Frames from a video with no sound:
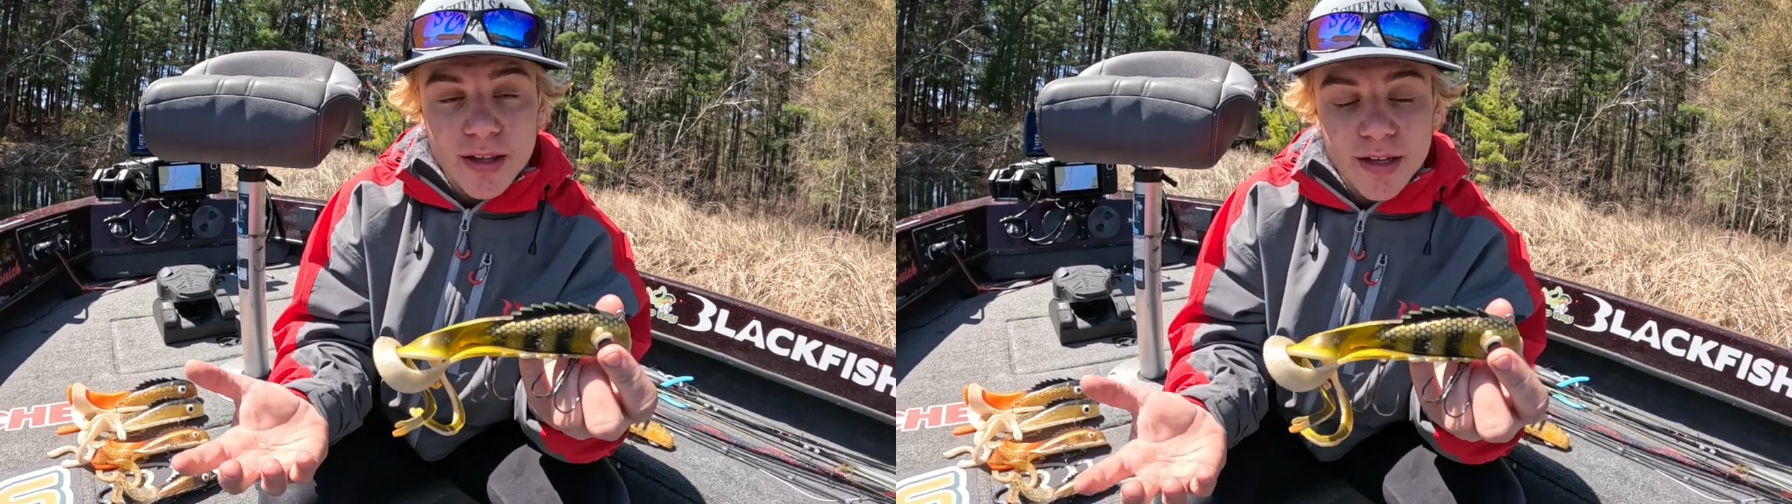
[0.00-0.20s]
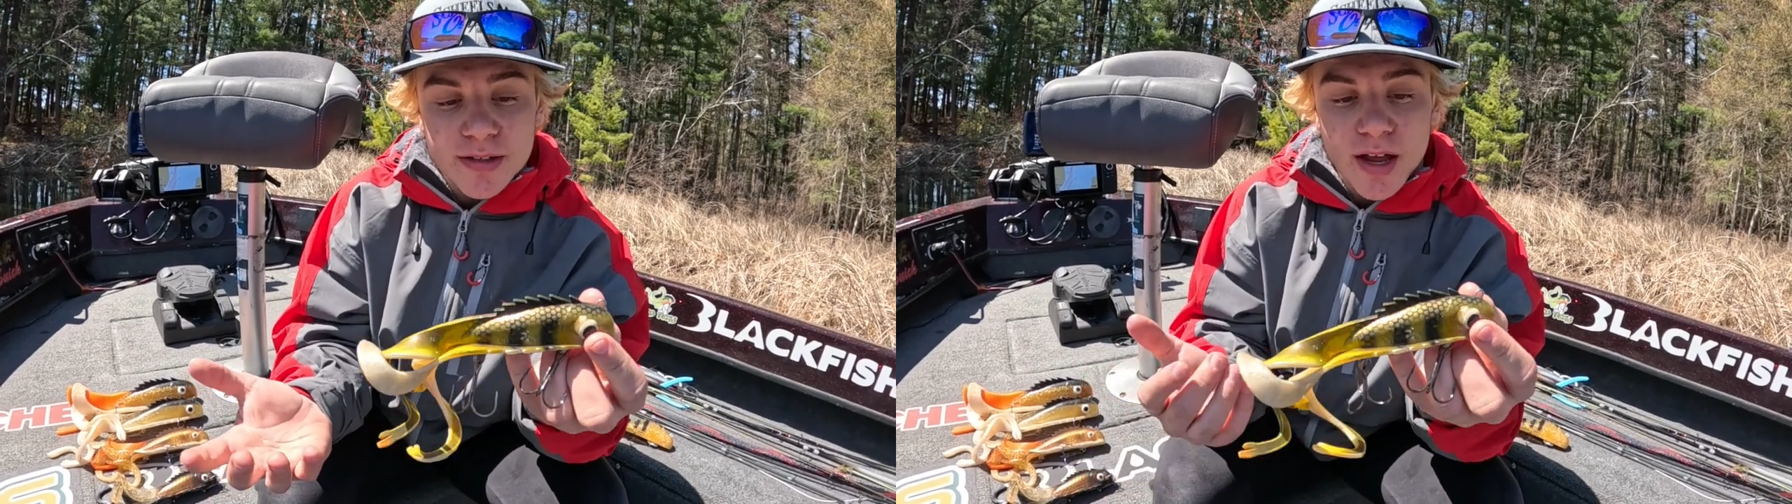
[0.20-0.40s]

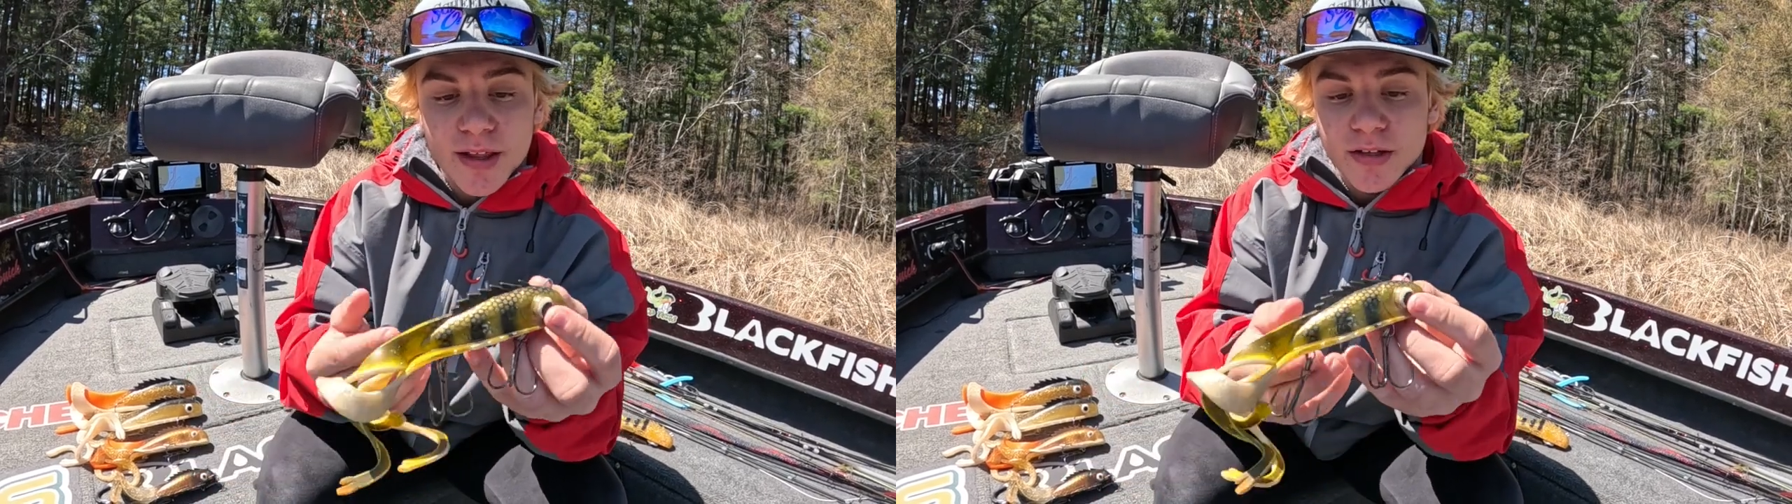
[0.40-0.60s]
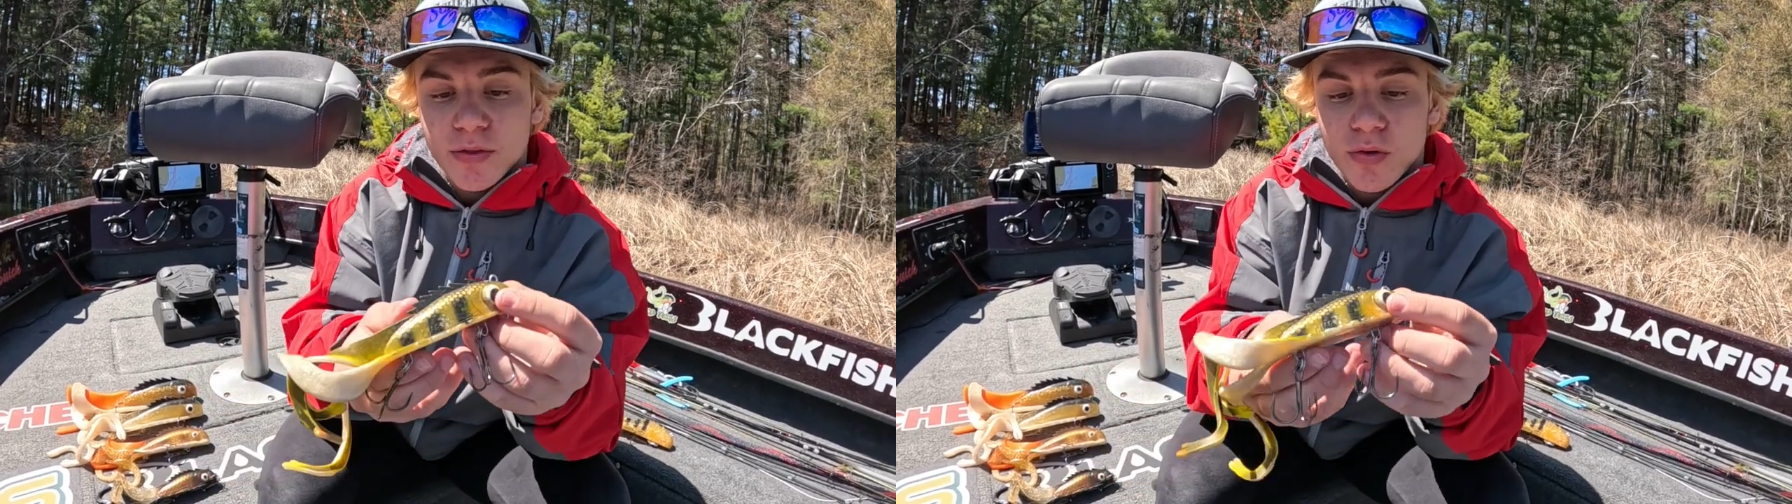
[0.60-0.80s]
like
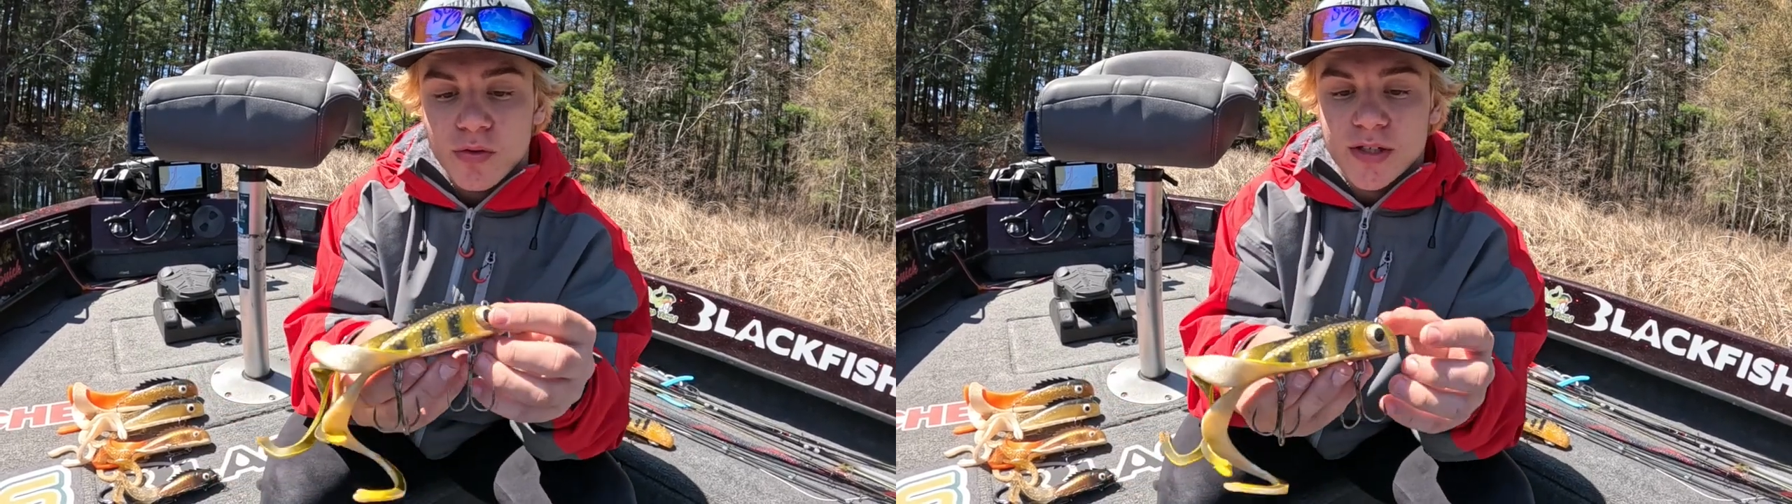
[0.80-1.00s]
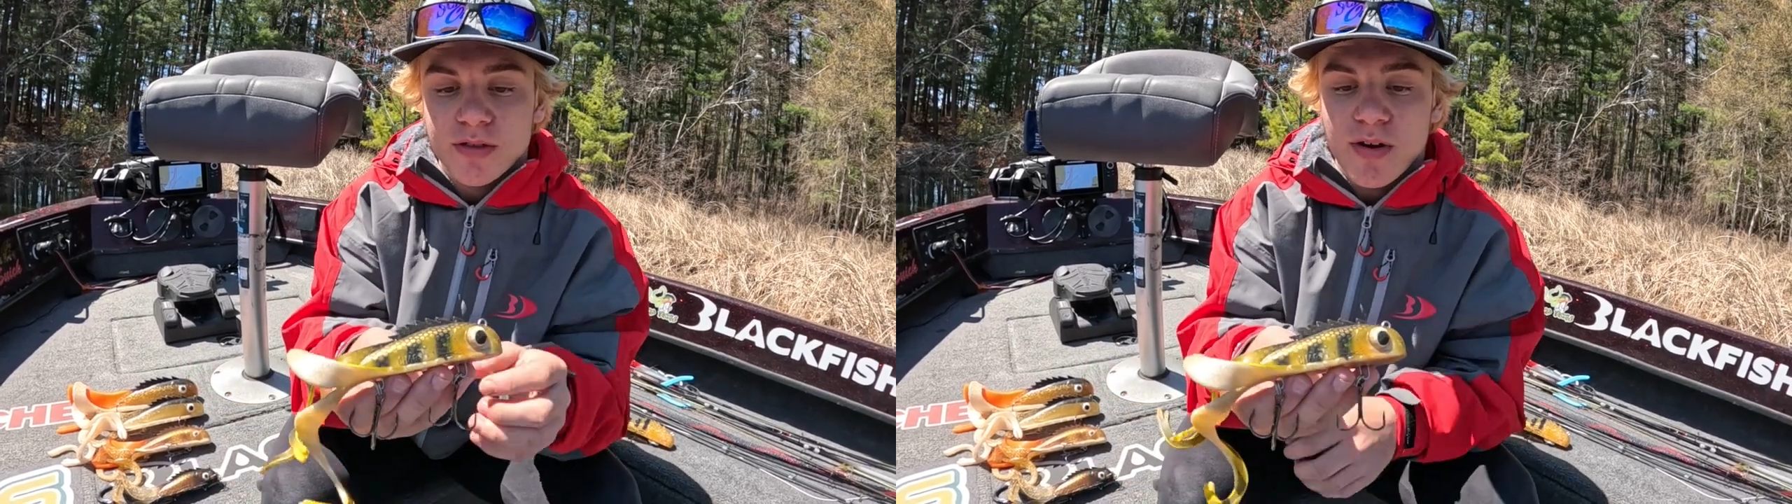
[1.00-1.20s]
to throw
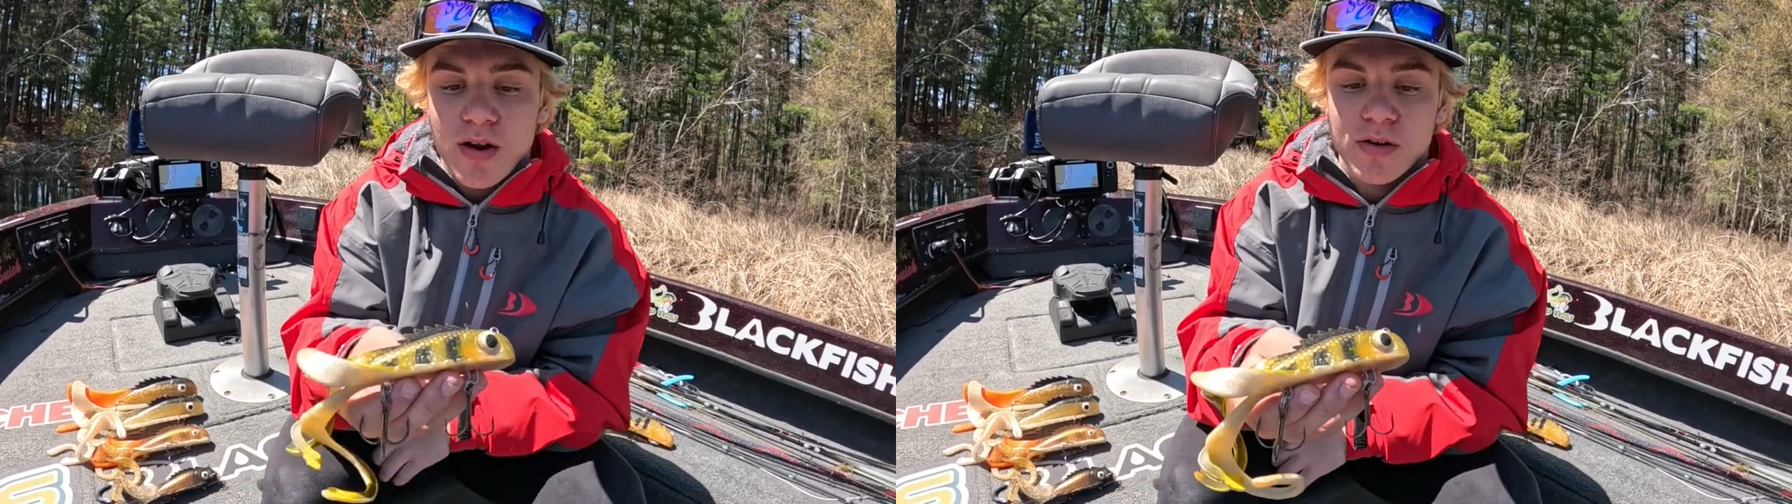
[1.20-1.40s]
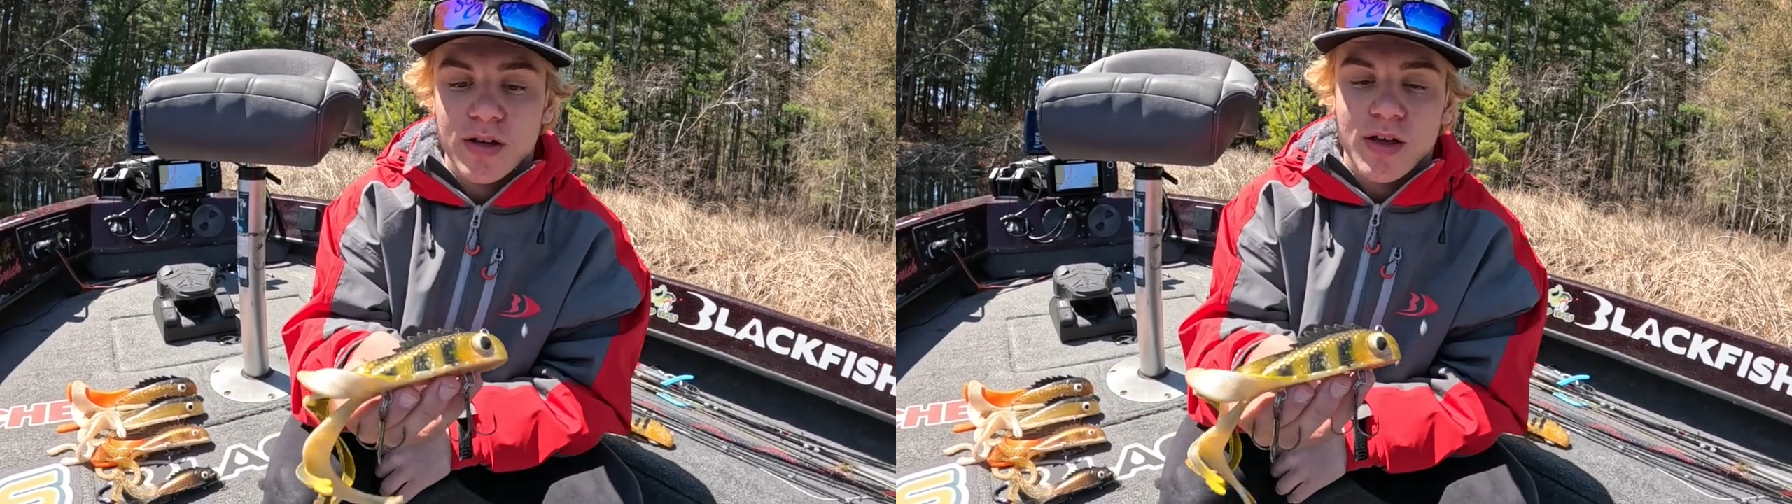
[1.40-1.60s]
this around